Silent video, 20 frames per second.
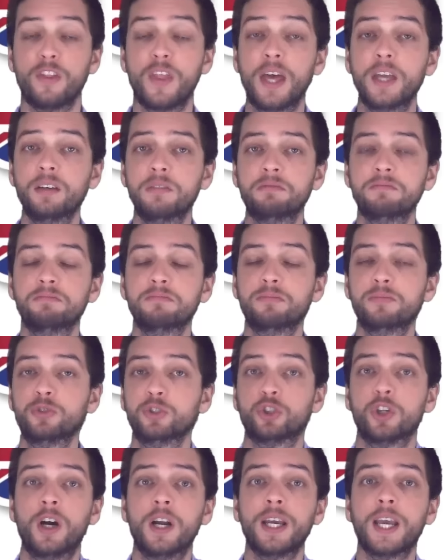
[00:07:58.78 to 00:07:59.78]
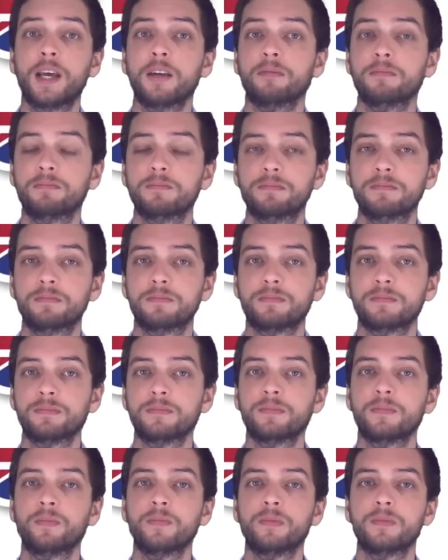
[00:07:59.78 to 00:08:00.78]
Then try again.
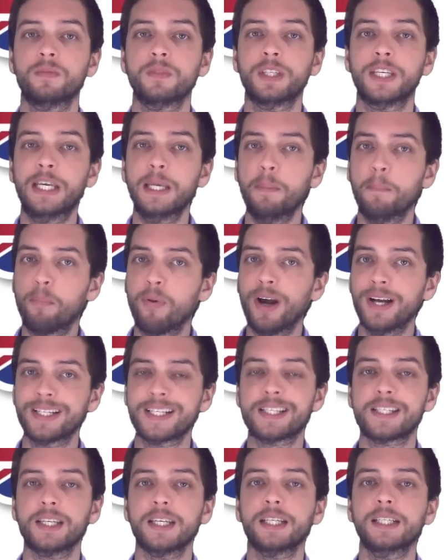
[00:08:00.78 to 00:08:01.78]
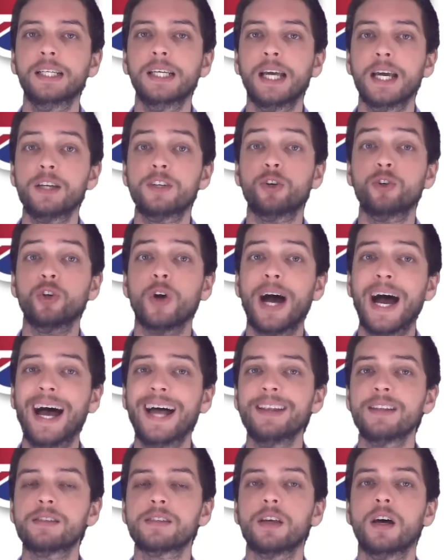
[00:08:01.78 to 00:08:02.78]
Keep practicing until your
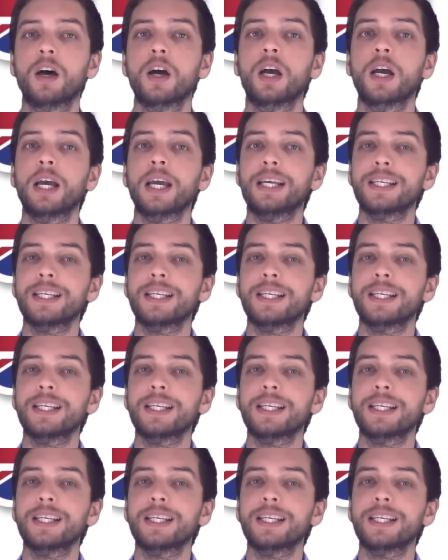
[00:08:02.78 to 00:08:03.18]
answer